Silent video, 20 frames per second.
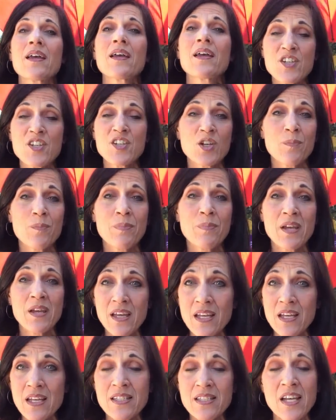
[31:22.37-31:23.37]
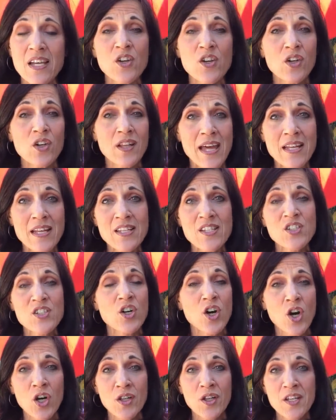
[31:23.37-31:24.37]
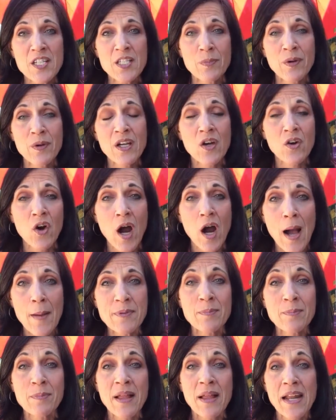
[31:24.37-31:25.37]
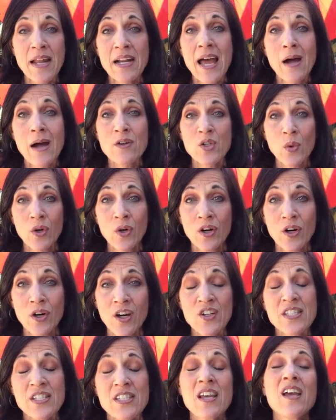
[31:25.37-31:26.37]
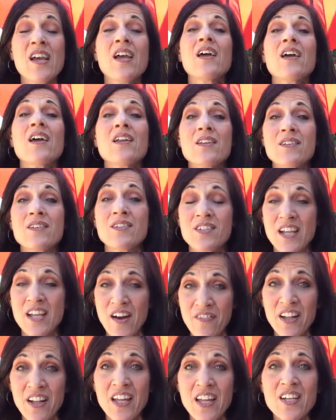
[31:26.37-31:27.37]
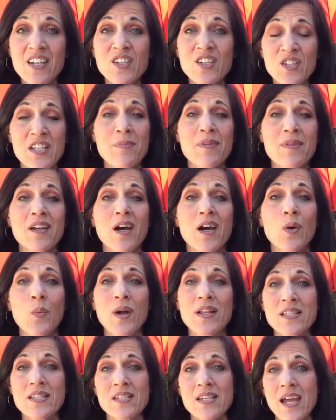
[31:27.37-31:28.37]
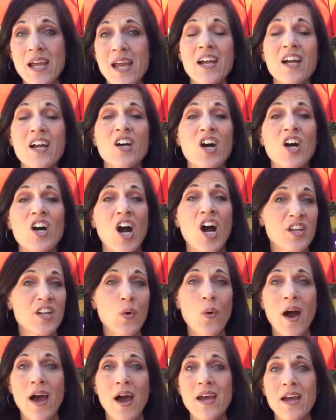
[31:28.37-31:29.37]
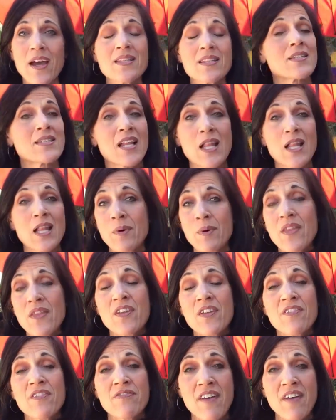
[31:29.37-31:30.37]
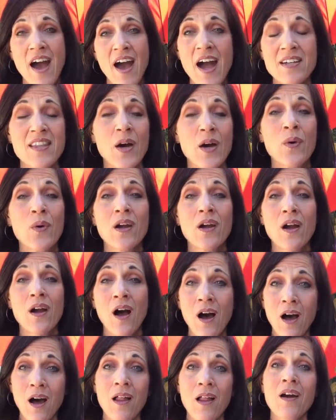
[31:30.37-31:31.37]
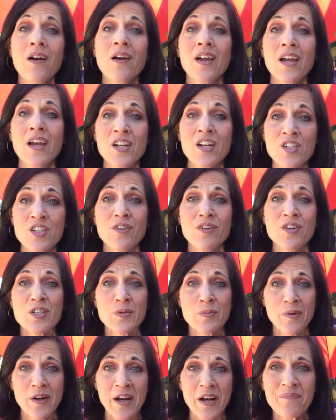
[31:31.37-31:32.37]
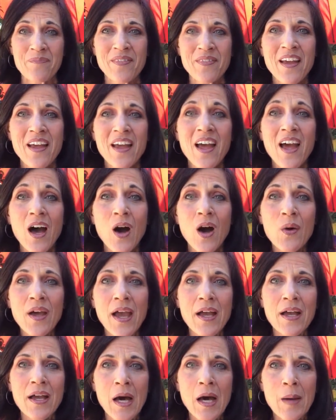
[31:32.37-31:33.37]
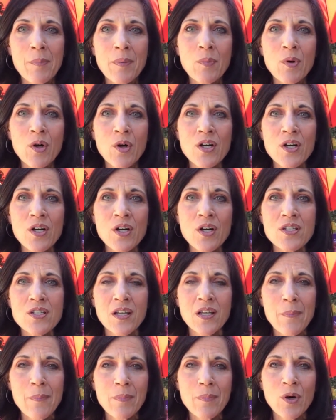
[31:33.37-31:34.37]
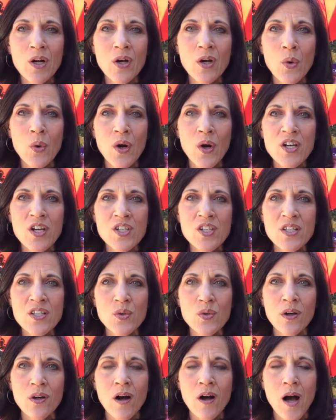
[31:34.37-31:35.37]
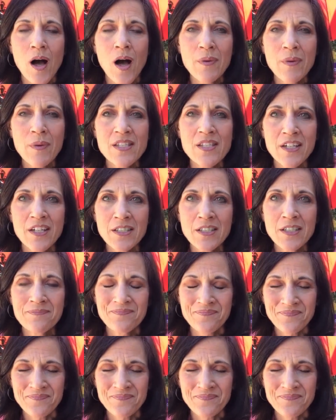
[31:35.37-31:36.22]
get your peas and your lettuce, your early spring crops planted outdoors. Definitely do something on Wednesday, gardening wise, to celebrate the fact that we all are itching for spring. Okay, couple more, couple more questions or comments here